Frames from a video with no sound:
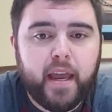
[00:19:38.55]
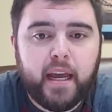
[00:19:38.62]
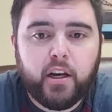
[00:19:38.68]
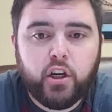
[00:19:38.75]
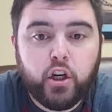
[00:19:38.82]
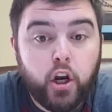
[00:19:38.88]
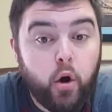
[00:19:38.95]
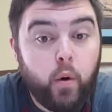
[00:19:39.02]

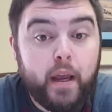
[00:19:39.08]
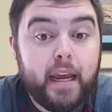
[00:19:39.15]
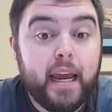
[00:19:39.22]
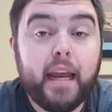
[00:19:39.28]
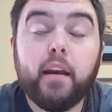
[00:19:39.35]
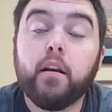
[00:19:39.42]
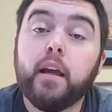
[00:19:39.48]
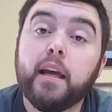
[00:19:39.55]
And
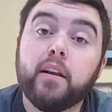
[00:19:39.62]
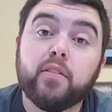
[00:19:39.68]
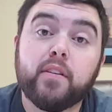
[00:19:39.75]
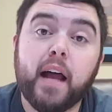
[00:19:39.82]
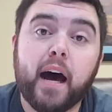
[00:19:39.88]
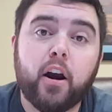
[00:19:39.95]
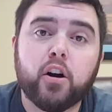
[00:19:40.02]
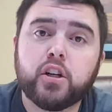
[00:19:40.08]
and it's
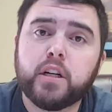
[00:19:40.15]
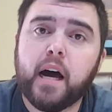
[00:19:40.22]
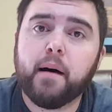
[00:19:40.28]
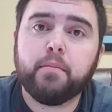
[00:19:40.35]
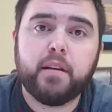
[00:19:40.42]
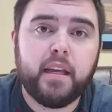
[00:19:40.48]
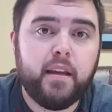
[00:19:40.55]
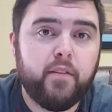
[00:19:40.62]
not our
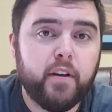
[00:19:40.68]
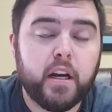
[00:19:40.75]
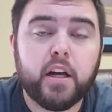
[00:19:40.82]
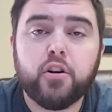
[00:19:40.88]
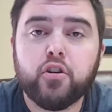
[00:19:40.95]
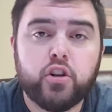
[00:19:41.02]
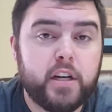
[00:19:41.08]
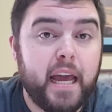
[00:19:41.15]
job to even
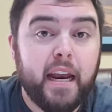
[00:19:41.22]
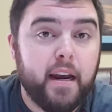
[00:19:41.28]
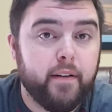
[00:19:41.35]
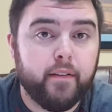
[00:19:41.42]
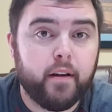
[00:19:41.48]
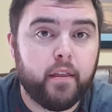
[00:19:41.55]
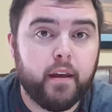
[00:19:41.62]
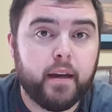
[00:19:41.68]
understand
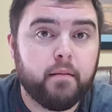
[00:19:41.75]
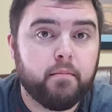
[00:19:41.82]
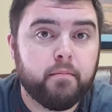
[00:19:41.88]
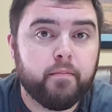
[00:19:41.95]
everything.